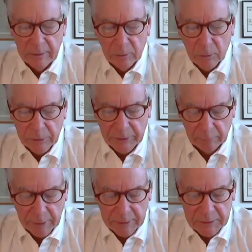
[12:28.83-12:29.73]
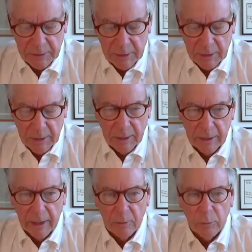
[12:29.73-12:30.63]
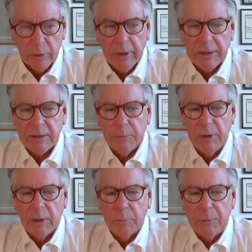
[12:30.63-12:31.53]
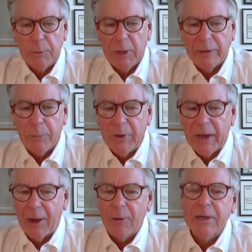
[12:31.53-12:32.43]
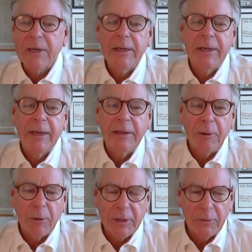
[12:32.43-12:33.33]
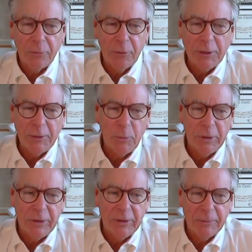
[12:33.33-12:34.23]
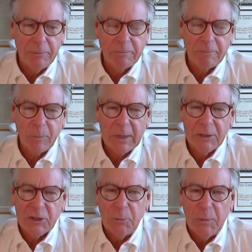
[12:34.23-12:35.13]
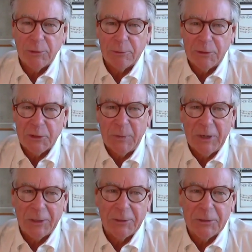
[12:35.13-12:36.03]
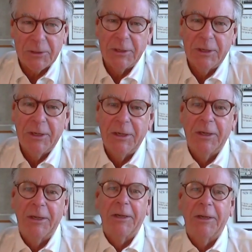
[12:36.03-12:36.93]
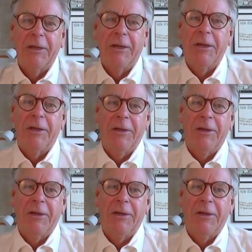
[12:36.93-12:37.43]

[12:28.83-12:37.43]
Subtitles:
Lauderdale race, where you had some young people on the bow and they were confronted with symmetrical spinnakers. Yeah.